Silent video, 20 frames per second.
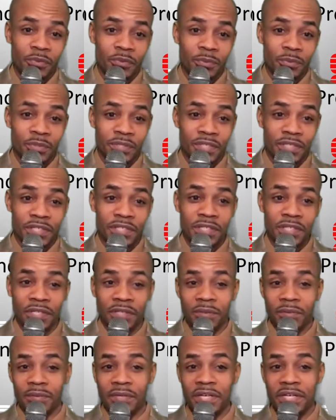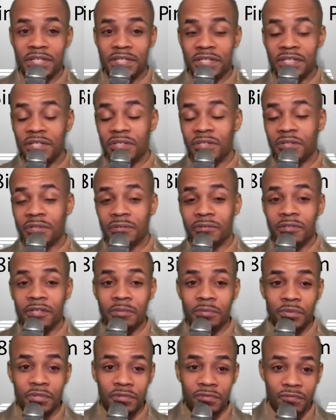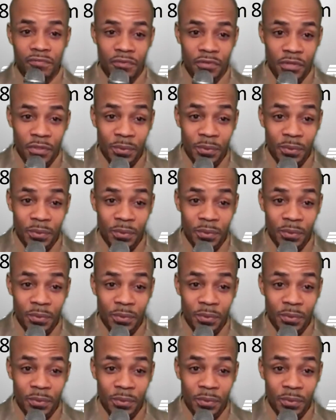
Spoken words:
with resisting arrest and corruption for